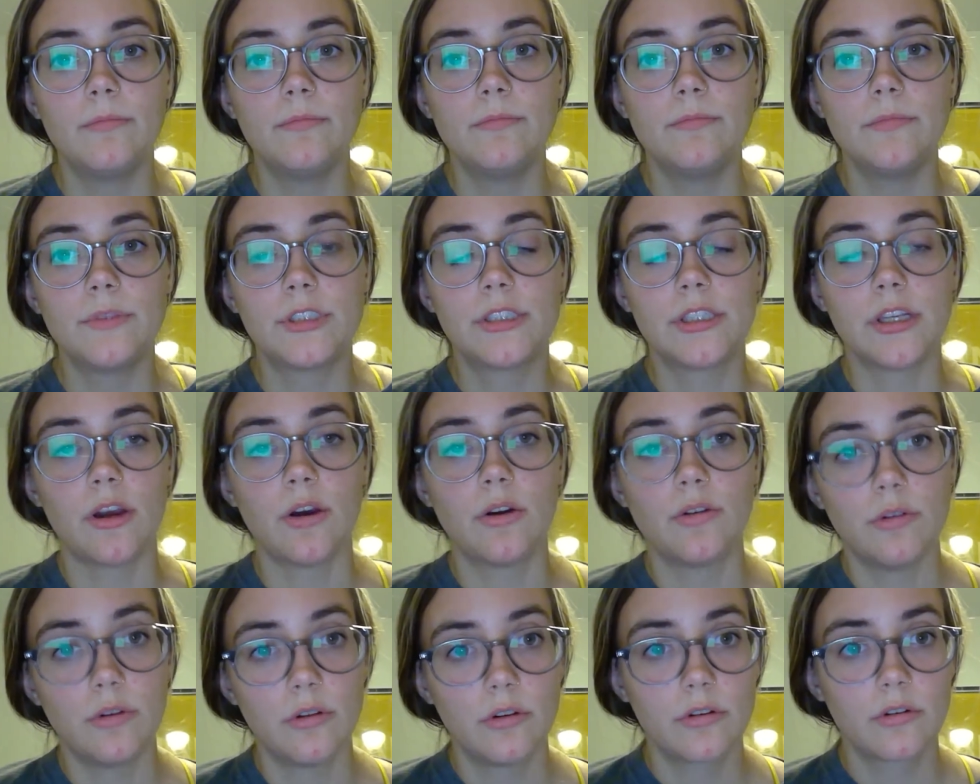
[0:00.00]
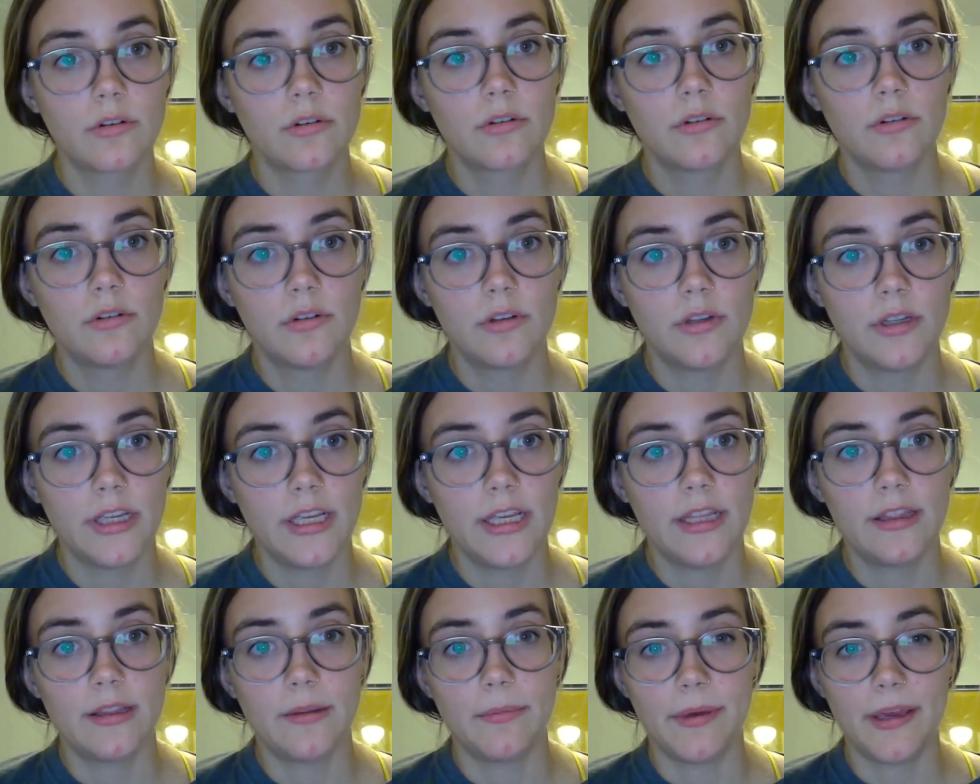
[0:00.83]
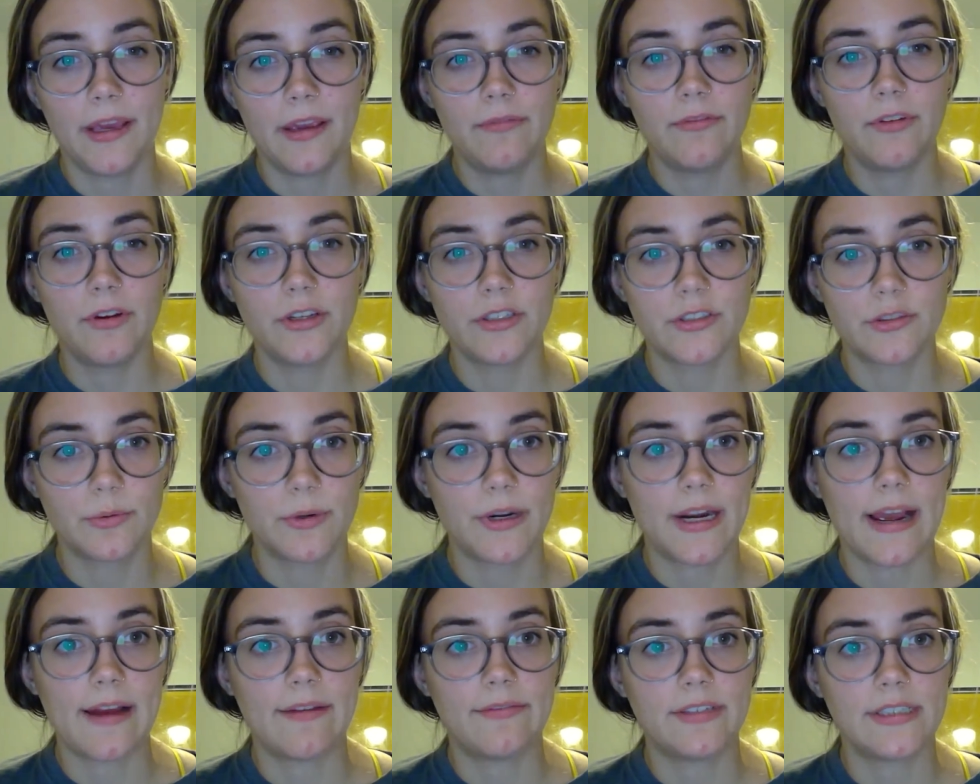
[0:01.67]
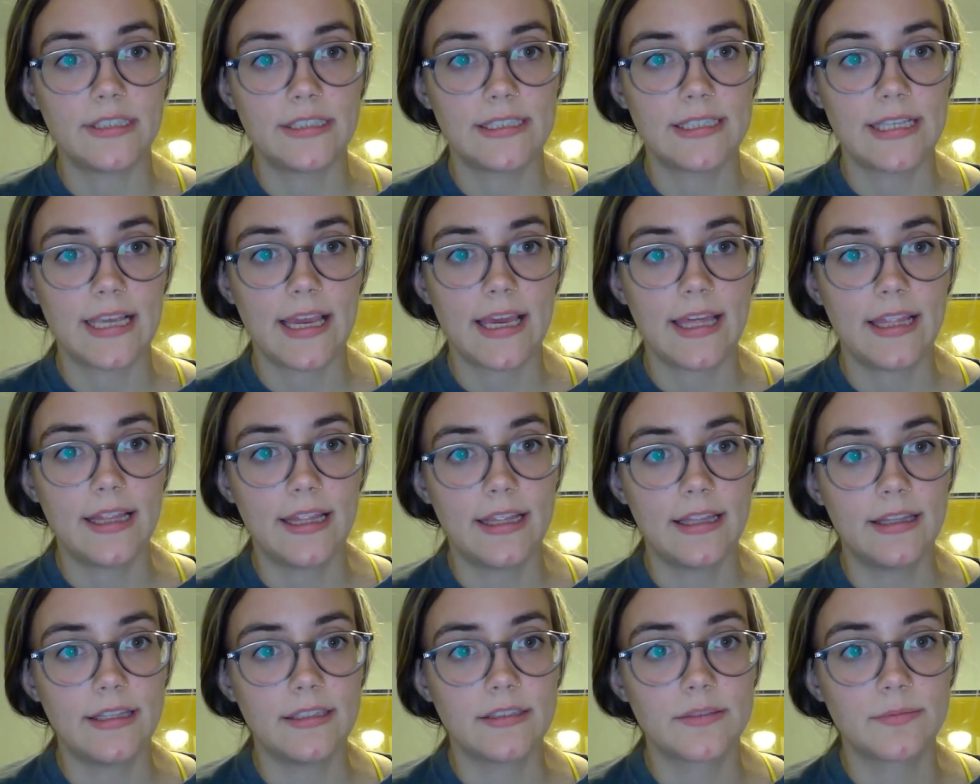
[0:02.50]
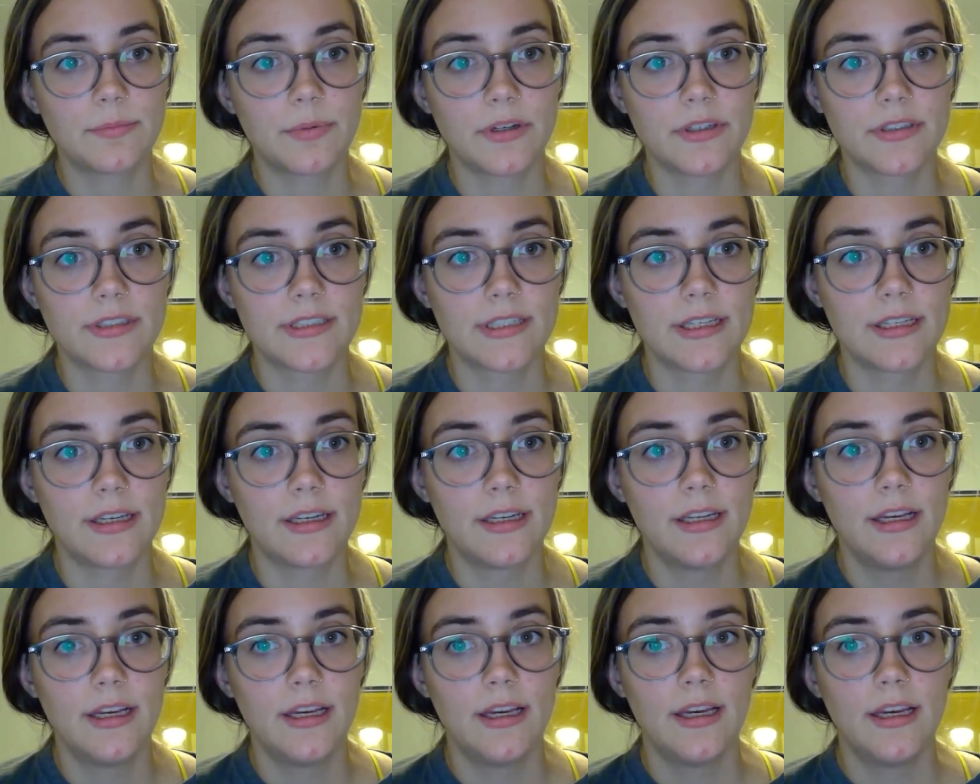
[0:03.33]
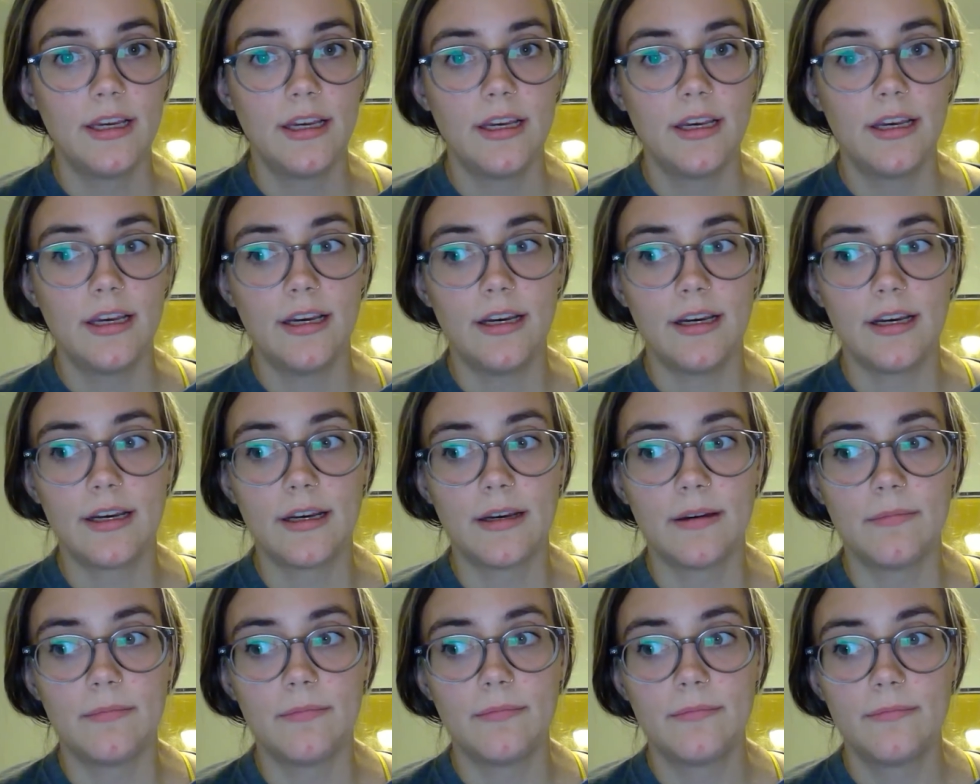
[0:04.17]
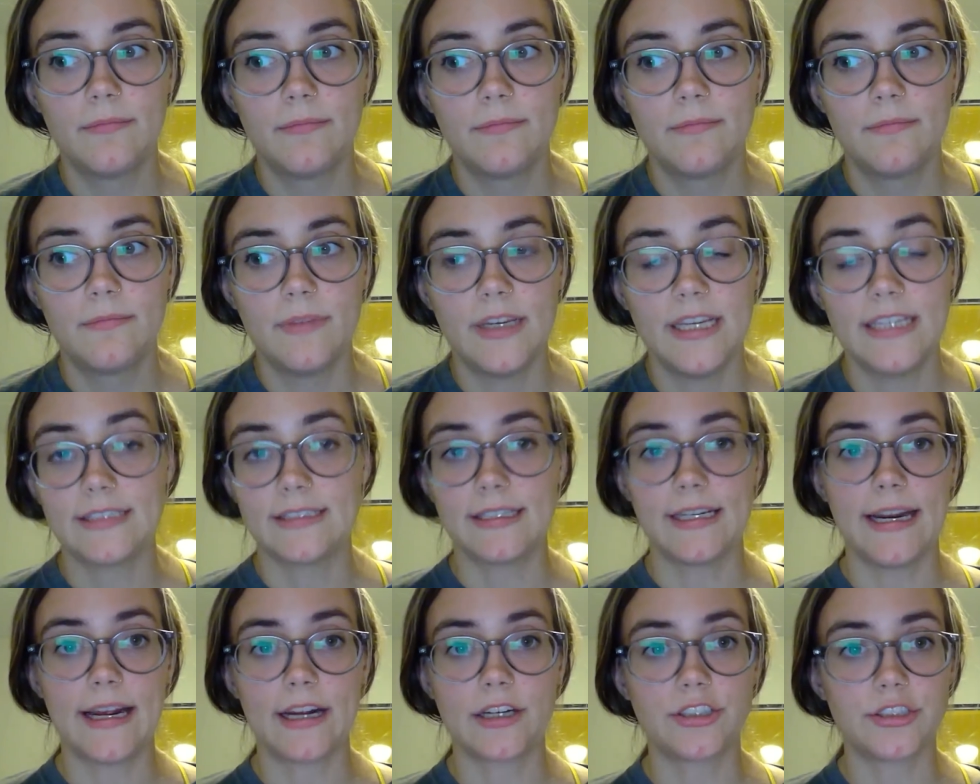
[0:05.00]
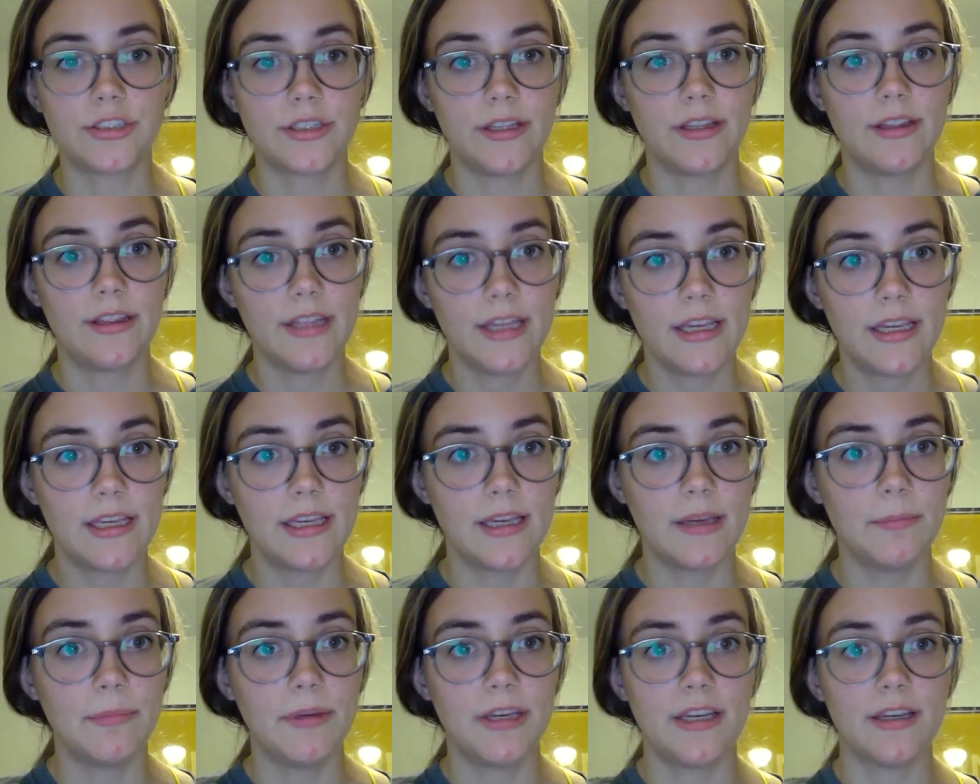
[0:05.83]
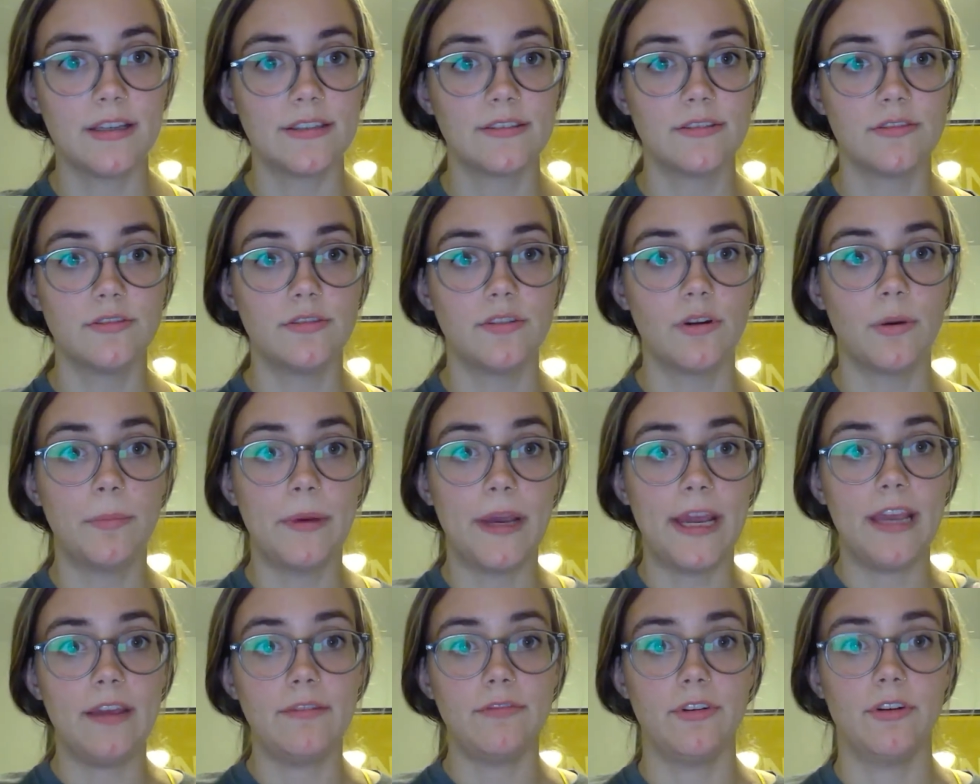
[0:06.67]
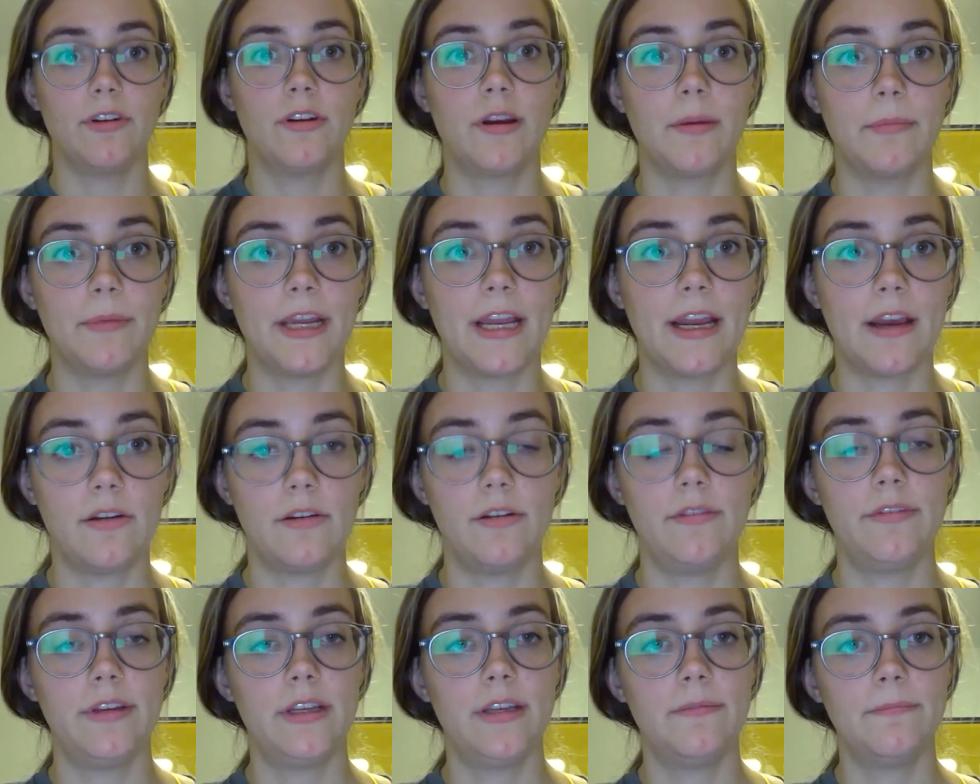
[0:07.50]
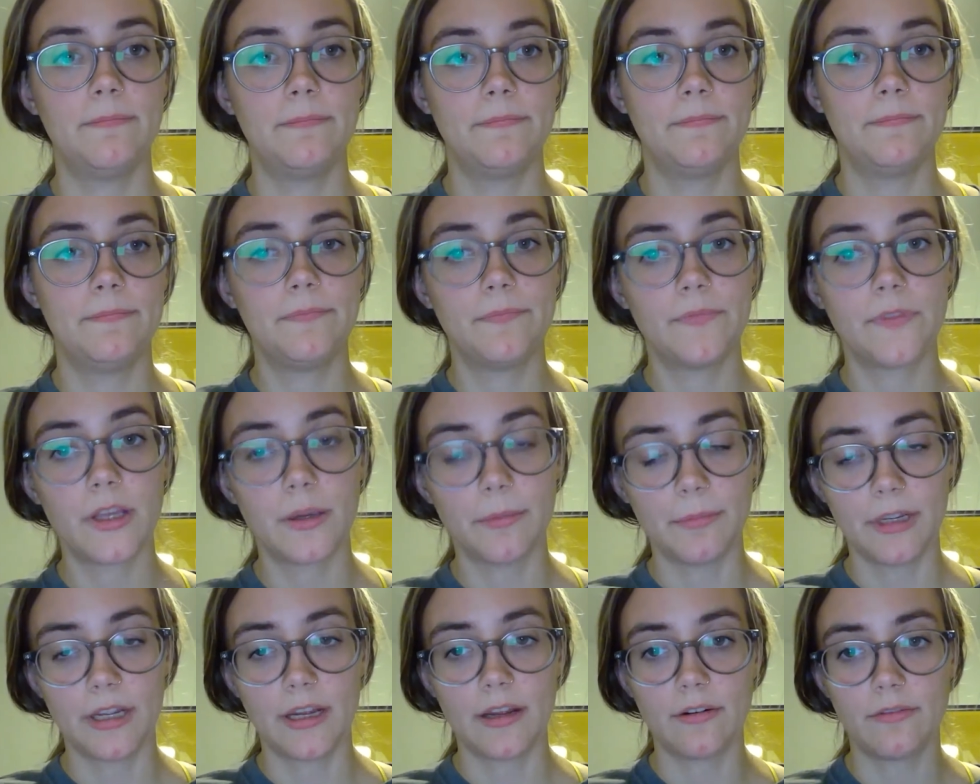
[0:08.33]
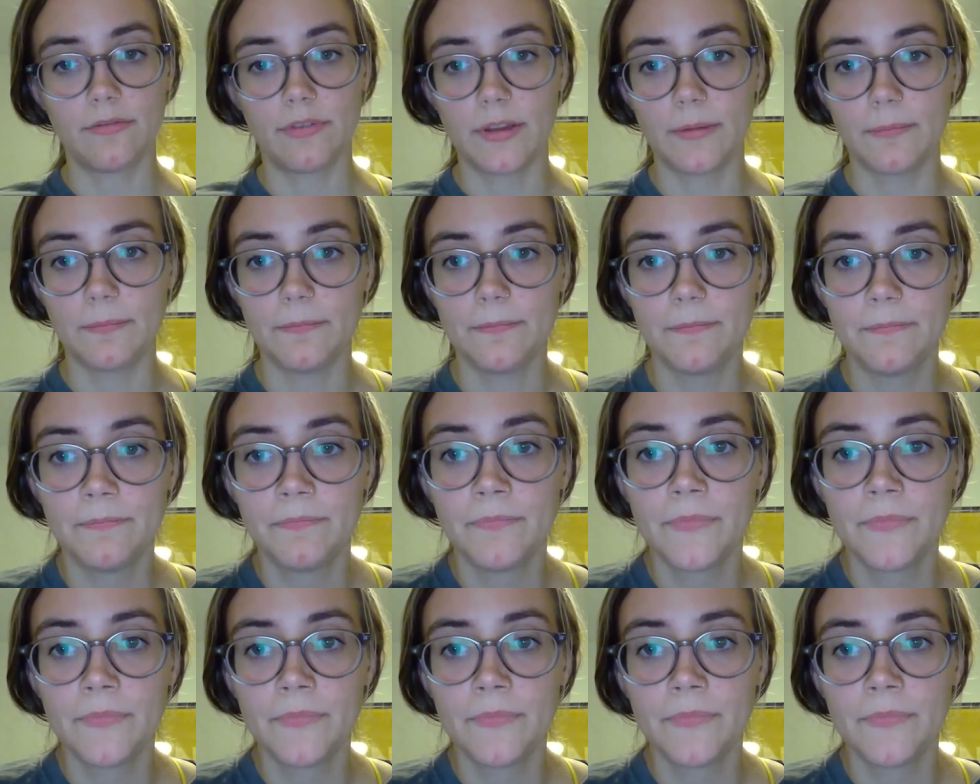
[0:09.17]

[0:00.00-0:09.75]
So the behaviorist would have to say that this person isn't actually thinking because there's no behavior coming out of them.